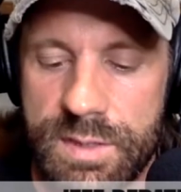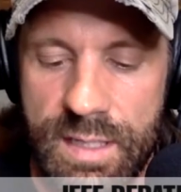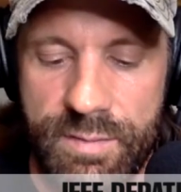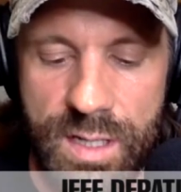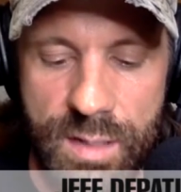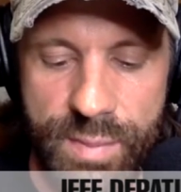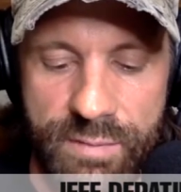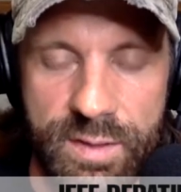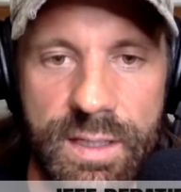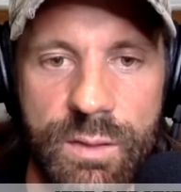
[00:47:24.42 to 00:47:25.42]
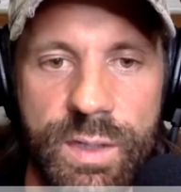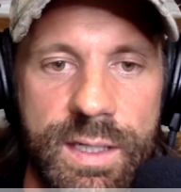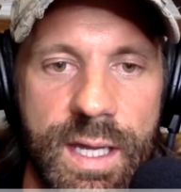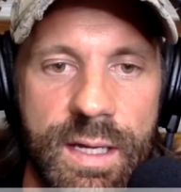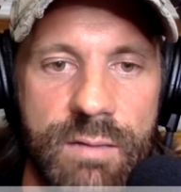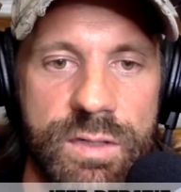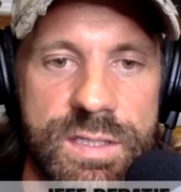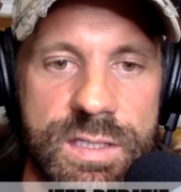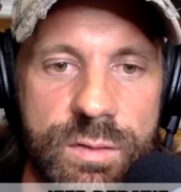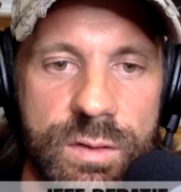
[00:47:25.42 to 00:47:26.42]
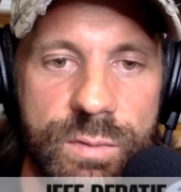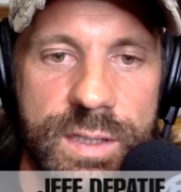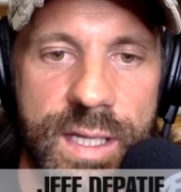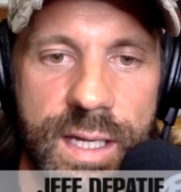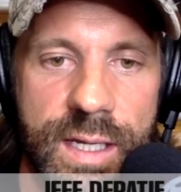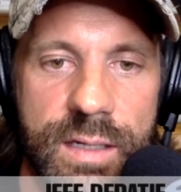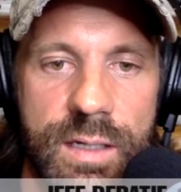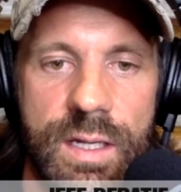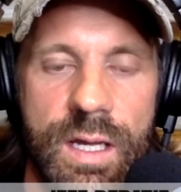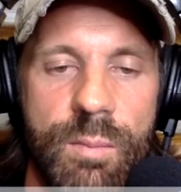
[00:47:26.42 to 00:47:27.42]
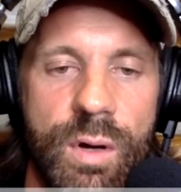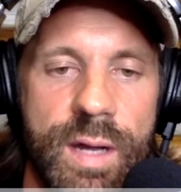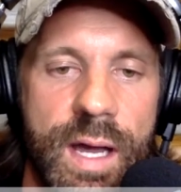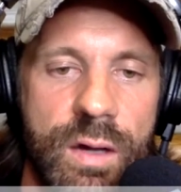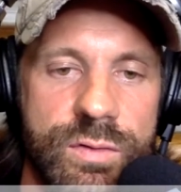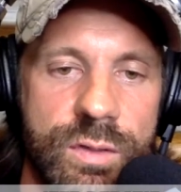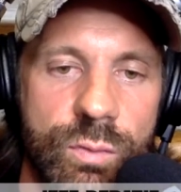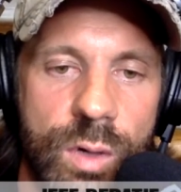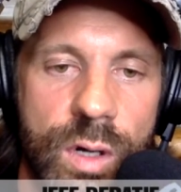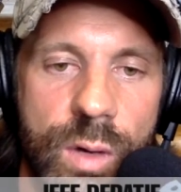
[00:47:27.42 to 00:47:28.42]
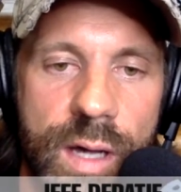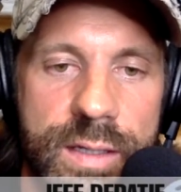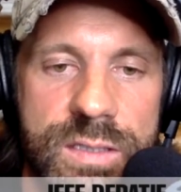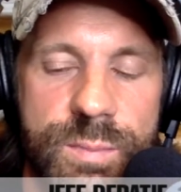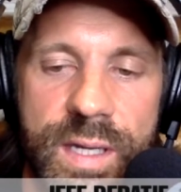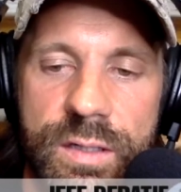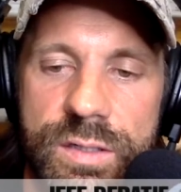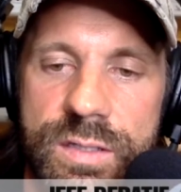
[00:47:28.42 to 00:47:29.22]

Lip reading: giving up everything we can, every secret we can about how to grow, how to expand